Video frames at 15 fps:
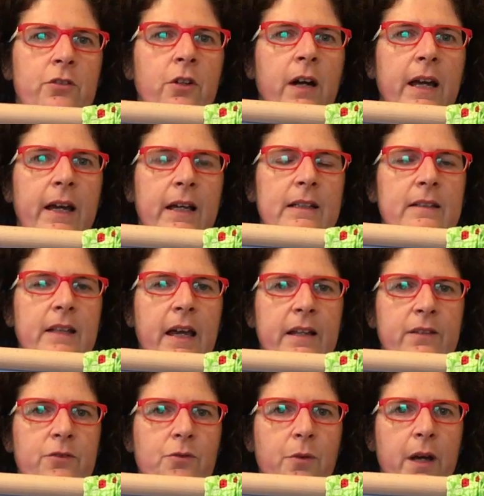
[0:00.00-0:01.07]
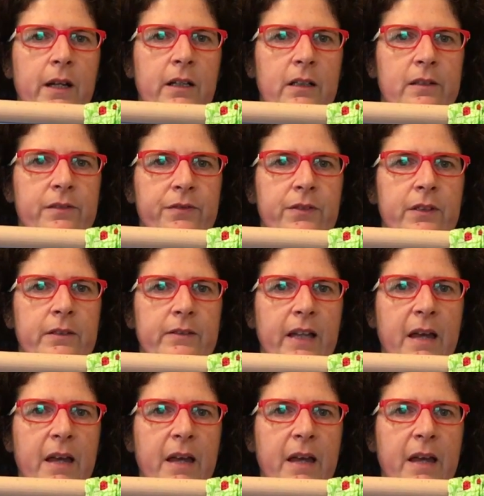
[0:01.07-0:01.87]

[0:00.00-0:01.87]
so I had 10 square of uh,